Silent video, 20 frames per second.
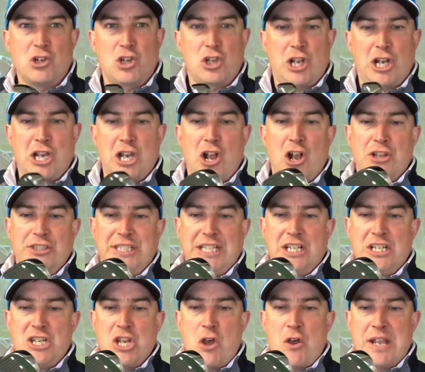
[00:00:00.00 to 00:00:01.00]
classy,
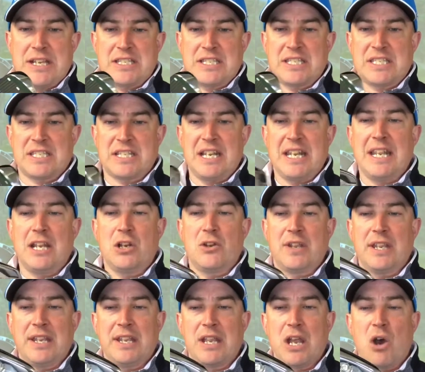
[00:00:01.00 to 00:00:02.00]
nice, sleek
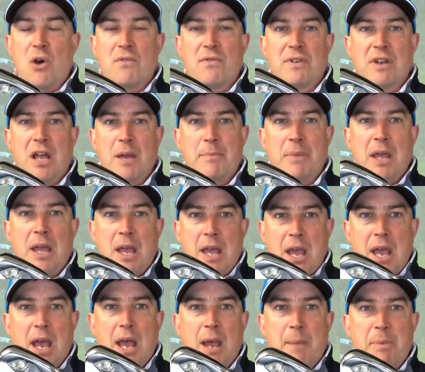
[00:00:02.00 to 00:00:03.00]
looking golf club,
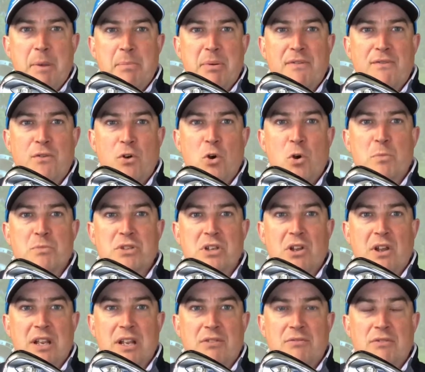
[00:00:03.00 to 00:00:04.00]
but performs
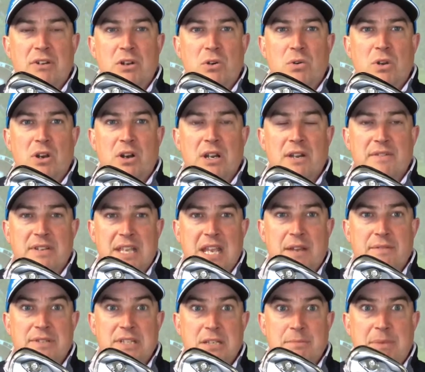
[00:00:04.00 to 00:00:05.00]
like a real kind of
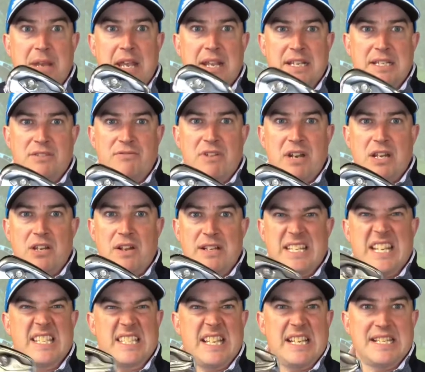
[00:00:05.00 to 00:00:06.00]
cavity back. It's really nice.
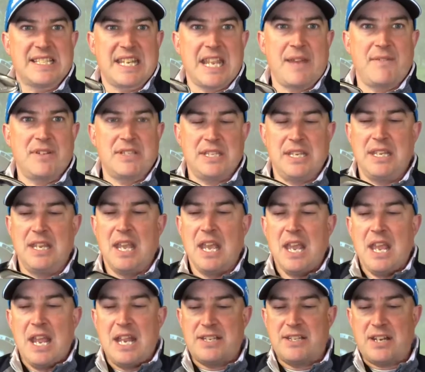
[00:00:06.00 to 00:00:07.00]
It still has cavity.
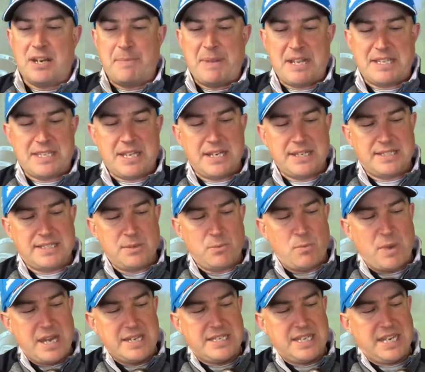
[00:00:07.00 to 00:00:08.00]
It's got a bit of tungsten
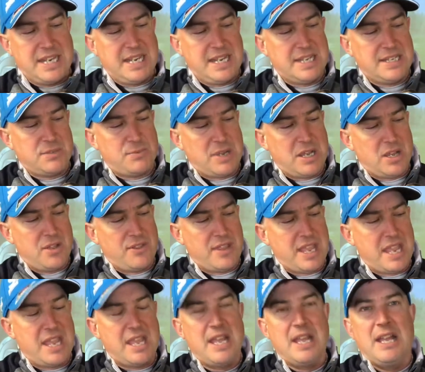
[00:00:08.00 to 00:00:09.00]
weighting in it as well
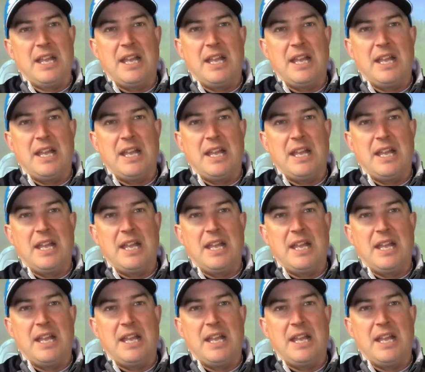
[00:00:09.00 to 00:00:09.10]
there,